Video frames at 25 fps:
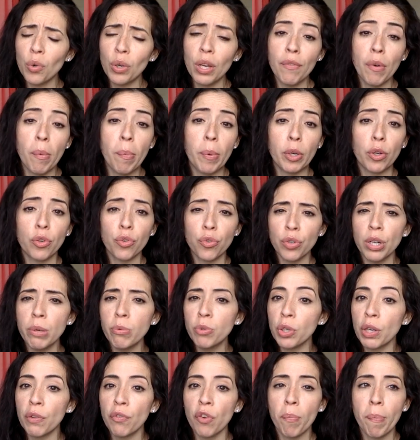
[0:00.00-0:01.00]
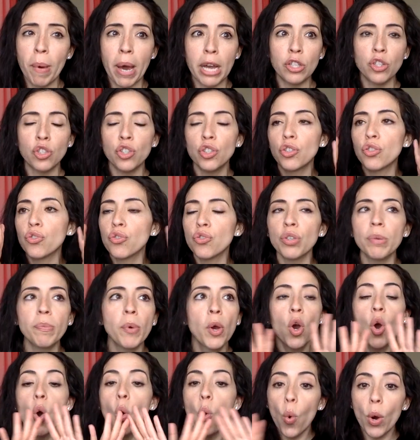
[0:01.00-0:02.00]
Don't give up on your dreams. Don't give up on your passion, your dream,
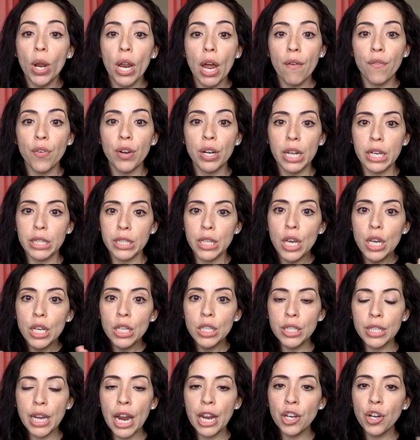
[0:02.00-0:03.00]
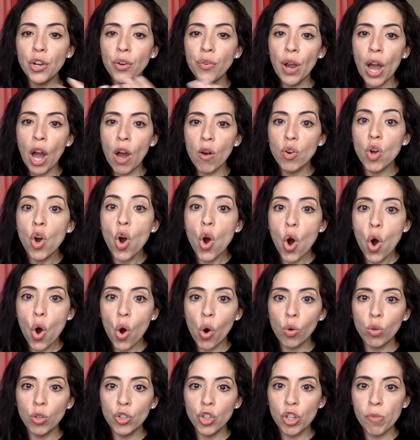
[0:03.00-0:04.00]
whatever it is. Stand your ground.
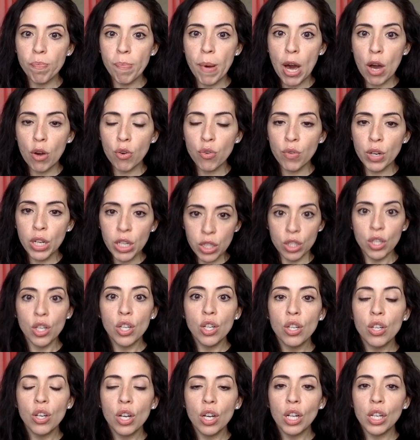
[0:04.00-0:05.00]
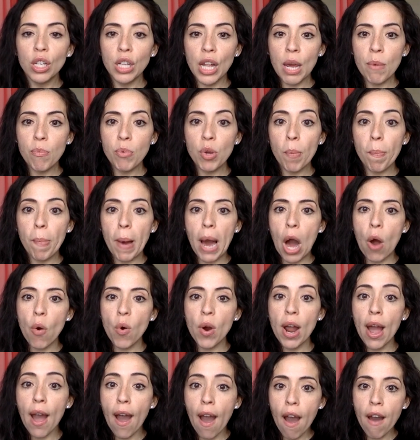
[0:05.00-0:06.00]
Hold your boundaries. Claim your
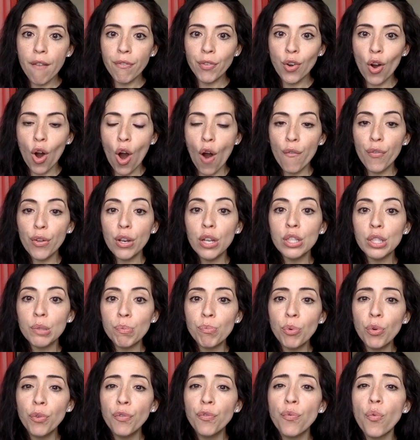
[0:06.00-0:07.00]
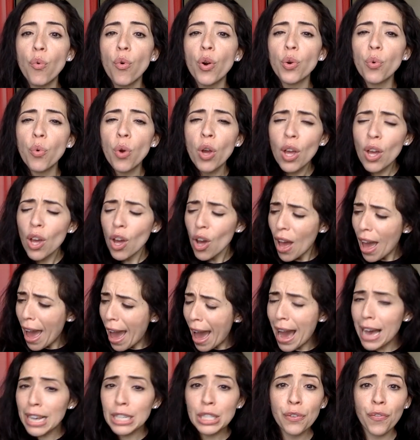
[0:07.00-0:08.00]
power. Have confidence. Move forward.
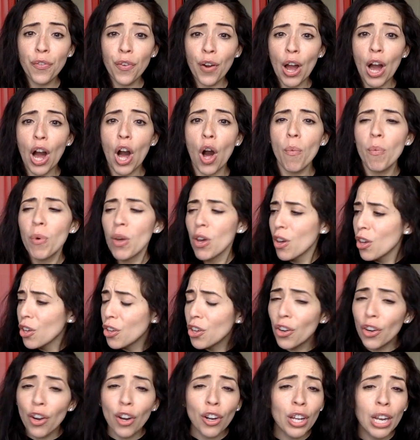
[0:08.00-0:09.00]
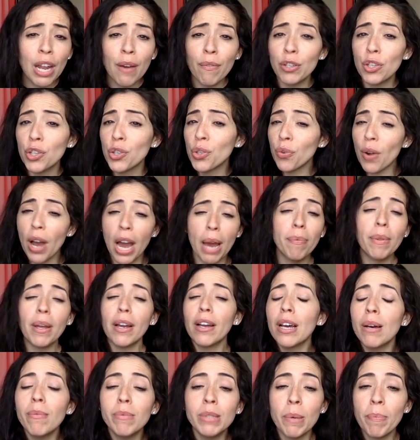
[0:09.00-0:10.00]
Ask for help. You're going to have a tribe
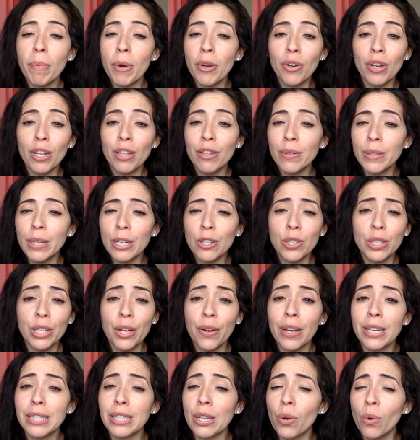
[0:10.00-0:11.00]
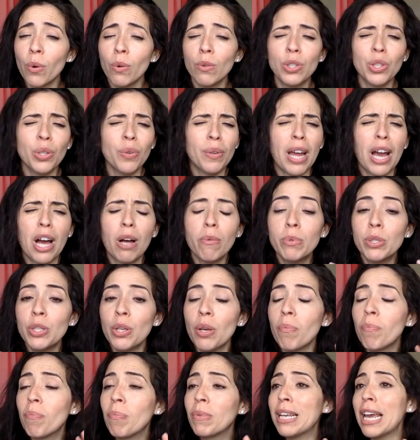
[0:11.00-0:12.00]
that comes up underneath you, Sagittarius, that holds you and helps
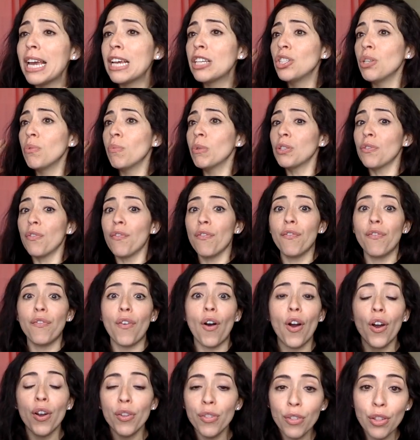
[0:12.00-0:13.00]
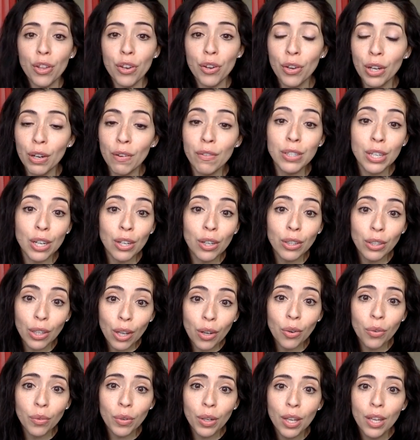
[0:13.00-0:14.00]
you and takes you much farther than you could have done
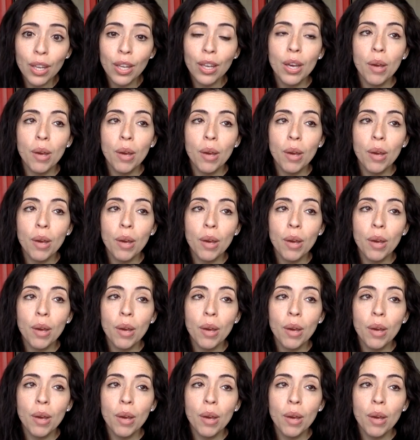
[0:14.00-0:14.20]
alone.